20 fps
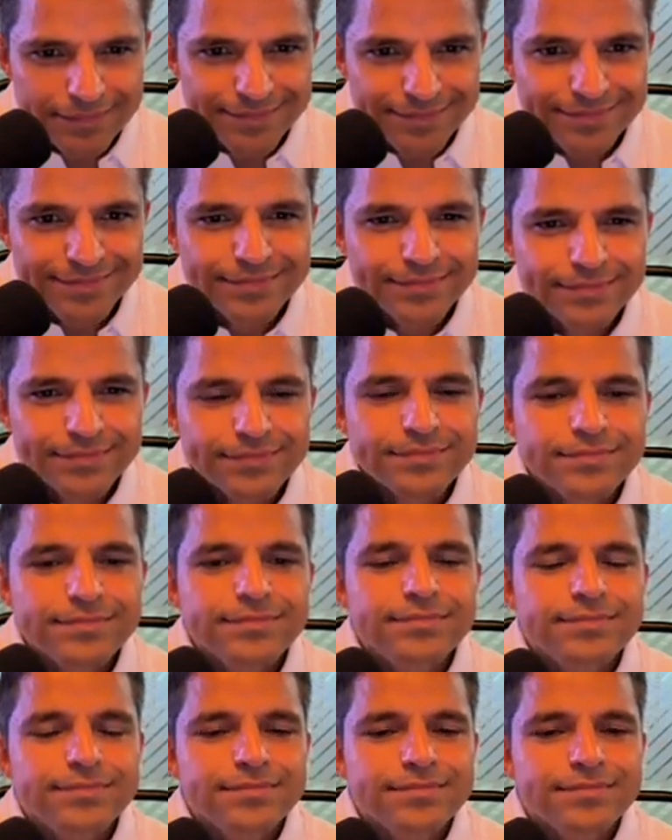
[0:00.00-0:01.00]

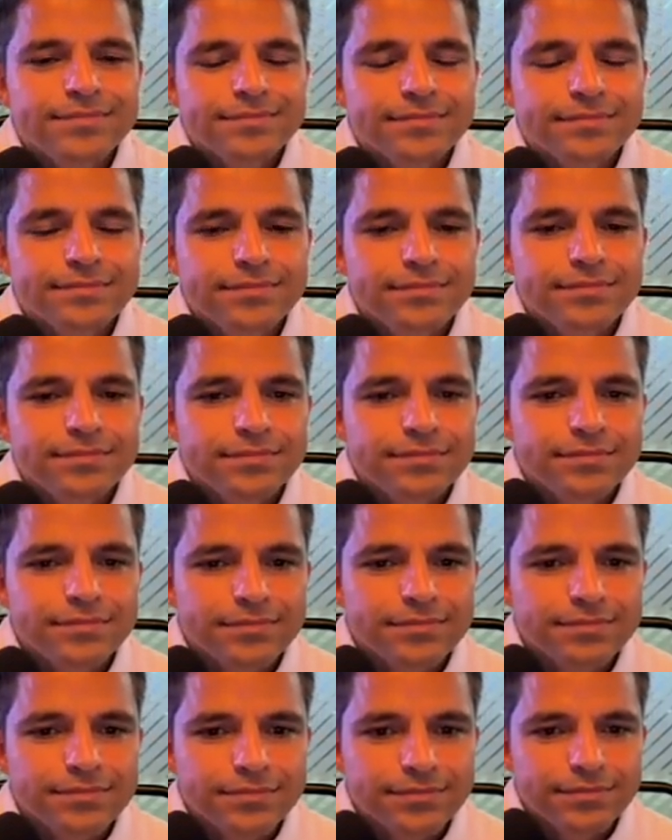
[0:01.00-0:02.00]

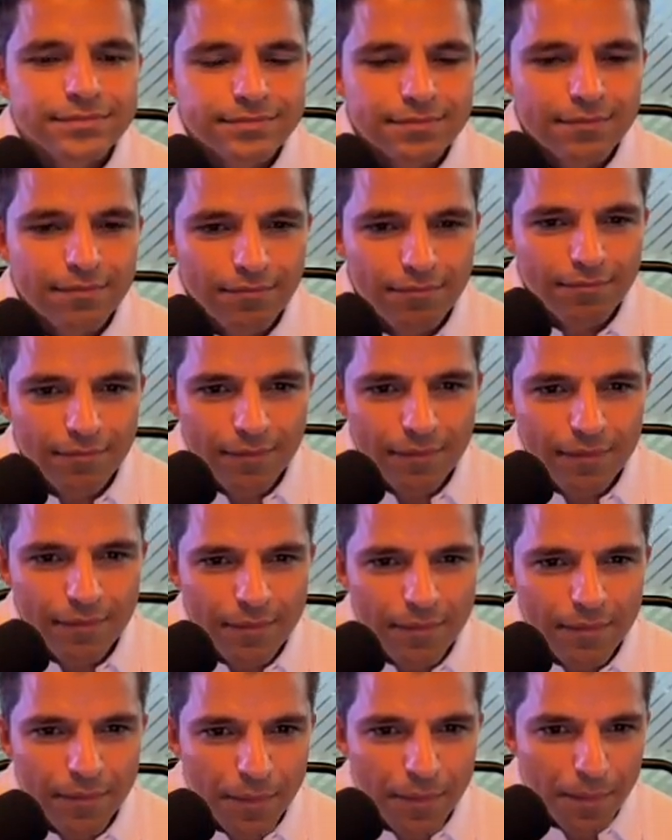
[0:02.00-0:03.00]

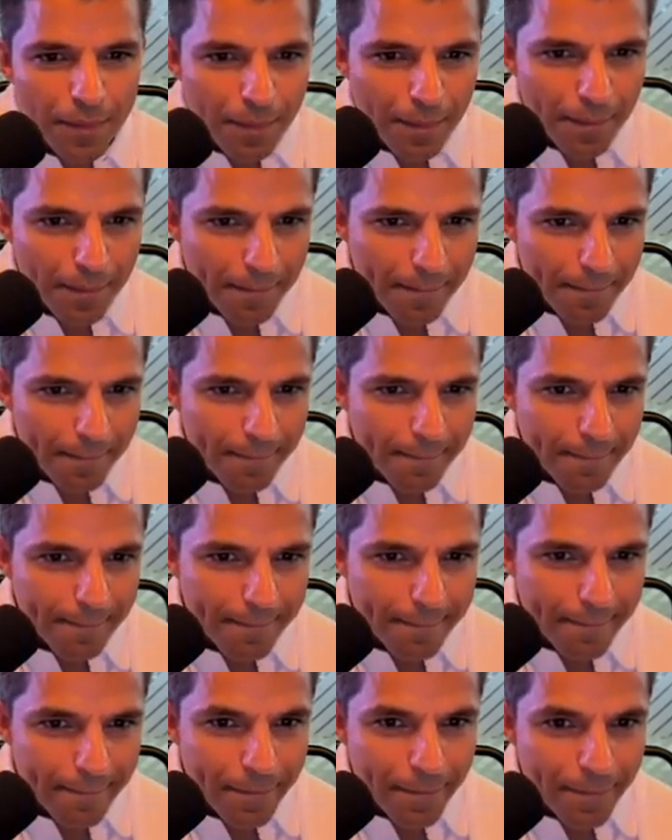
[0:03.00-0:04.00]

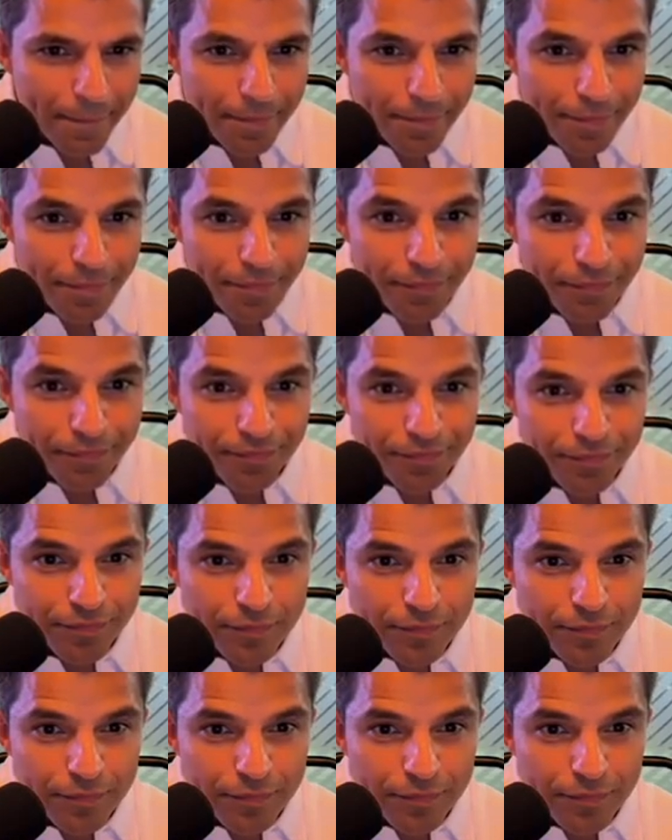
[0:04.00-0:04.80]
This person isn't speaking.